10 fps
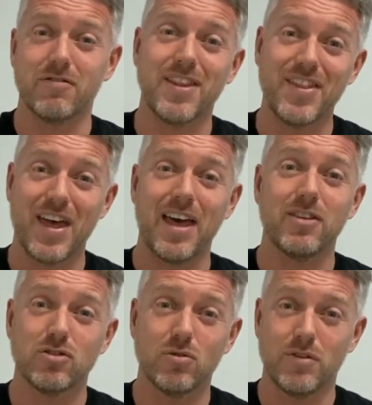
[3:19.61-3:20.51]
and they're the
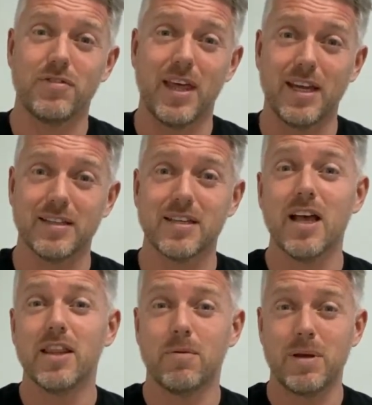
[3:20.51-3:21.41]
sort of things
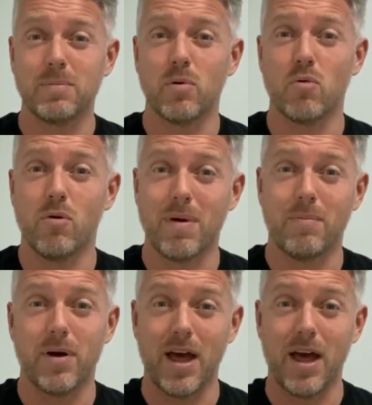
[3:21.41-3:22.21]
that people will remember,